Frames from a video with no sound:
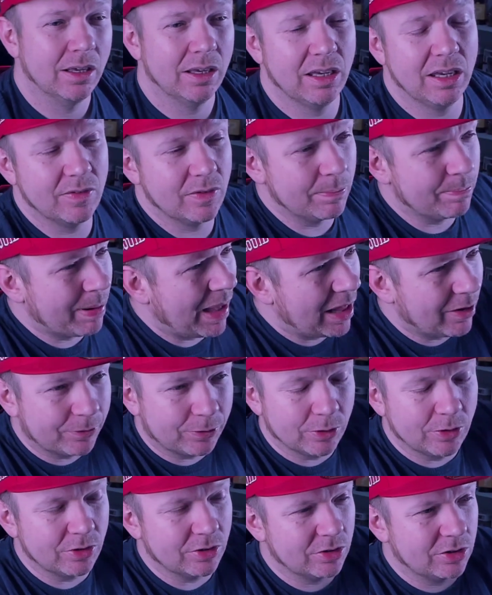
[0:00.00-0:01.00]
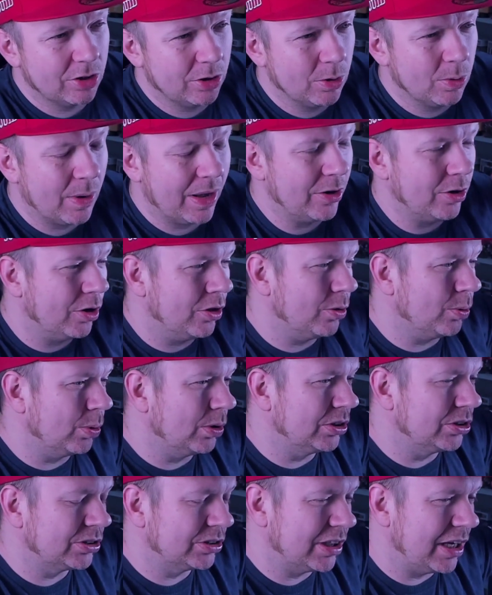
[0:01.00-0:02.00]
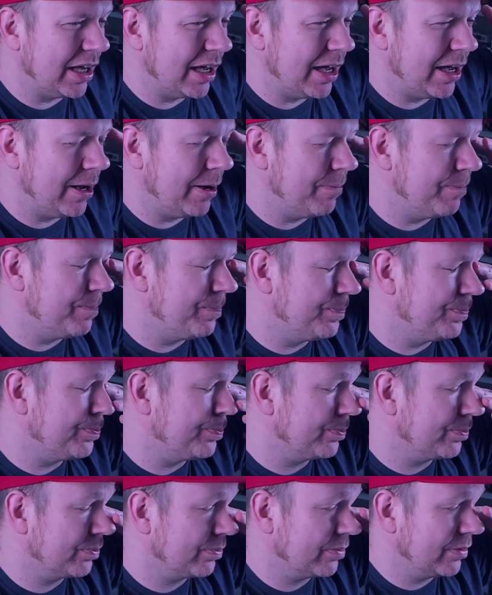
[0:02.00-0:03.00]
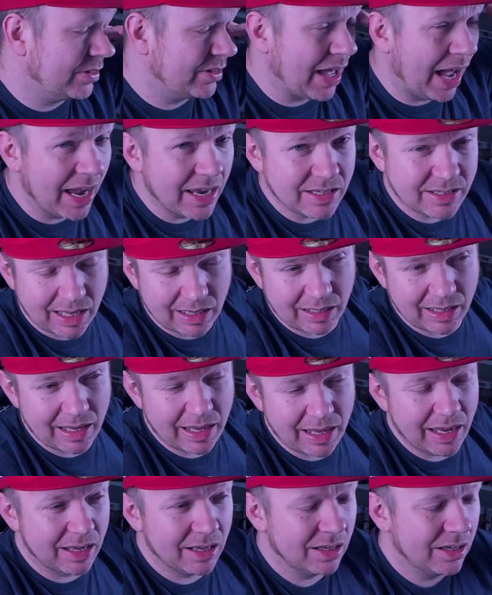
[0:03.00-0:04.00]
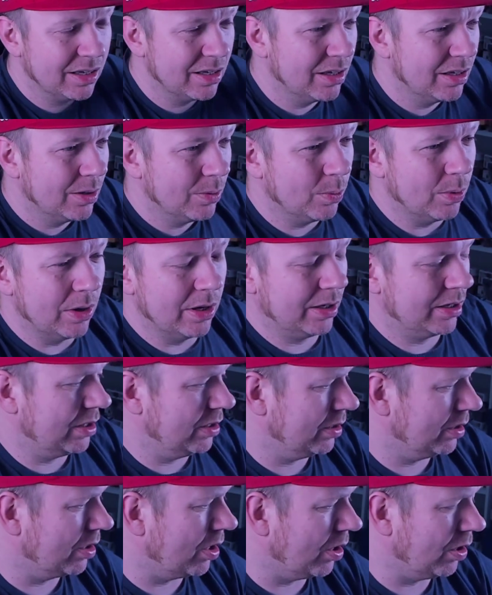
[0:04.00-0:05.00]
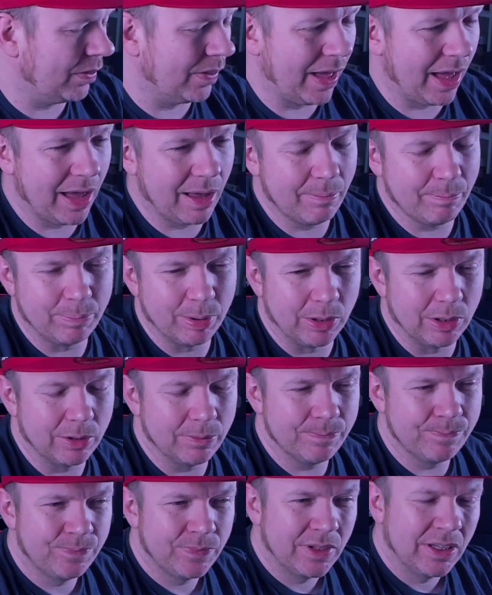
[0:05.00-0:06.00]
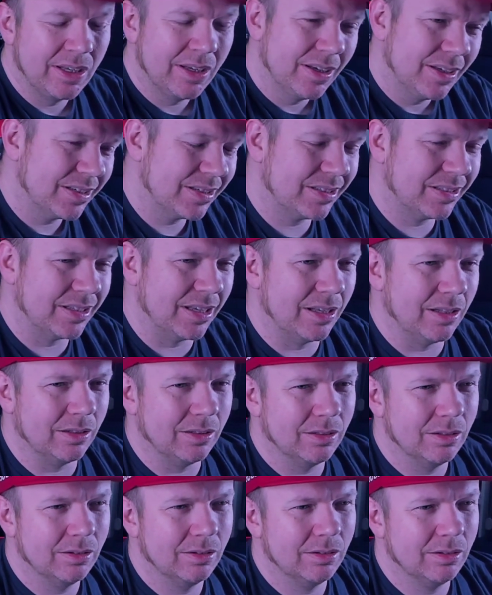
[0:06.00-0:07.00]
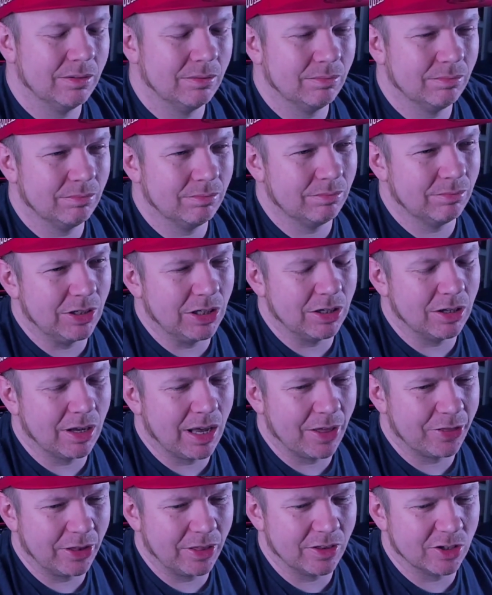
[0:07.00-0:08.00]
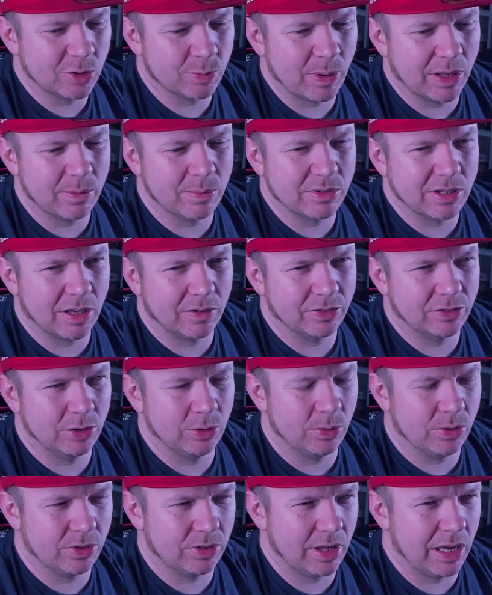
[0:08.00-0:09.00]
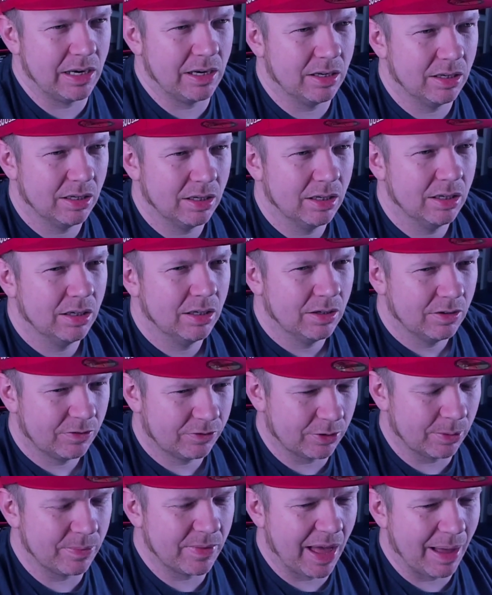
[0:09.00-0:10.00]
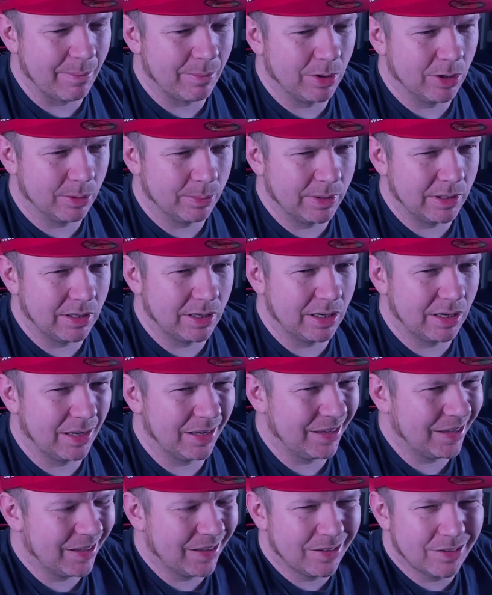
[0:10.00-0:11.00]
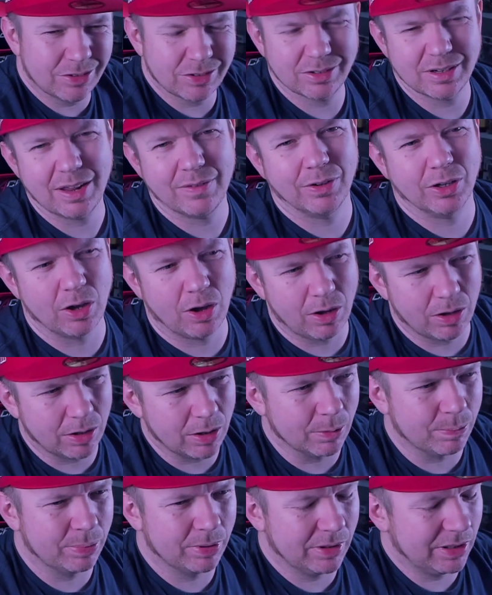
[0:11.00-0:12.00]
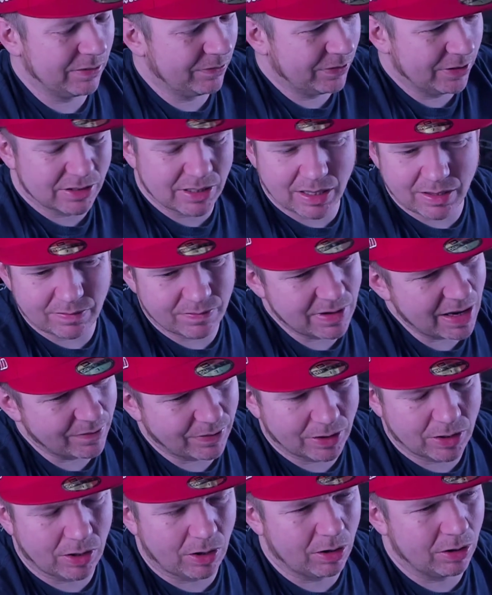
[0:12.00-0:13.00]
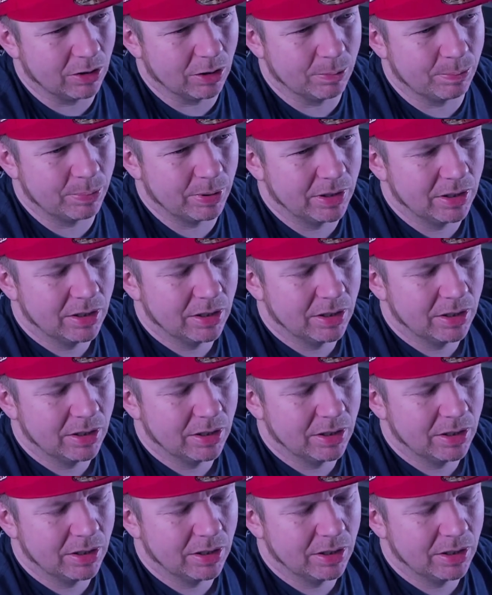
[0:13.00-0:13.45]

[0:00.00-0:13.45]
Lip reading: even Battlefront 2, I know there was DICE LA working on all that, but still, you know, I think they spread themselves too thin from that moment, and they just never caught up. It feels like they've never caught up.